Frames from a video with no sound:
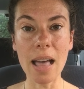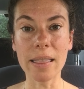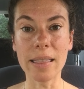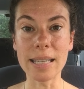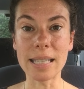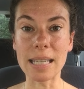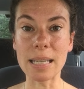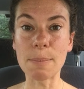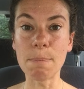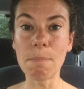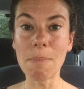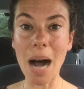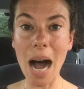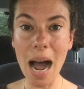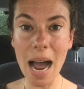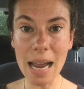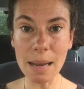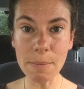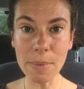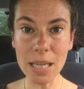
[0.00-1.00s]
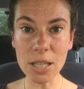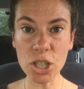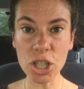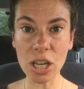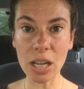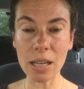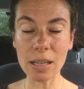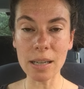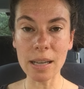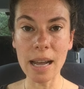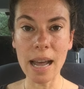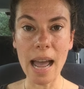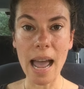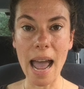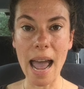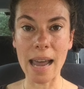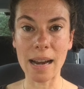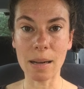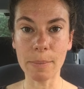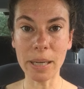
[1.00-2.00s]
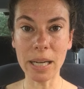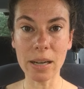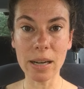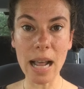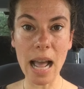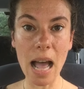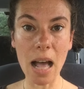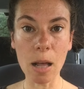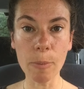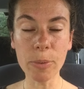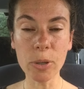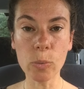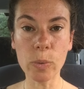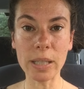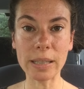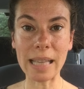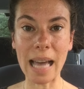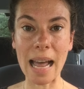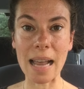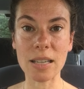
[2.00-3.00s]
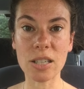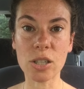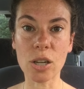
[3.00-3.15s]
This is my mission. And I'm here to help you with that.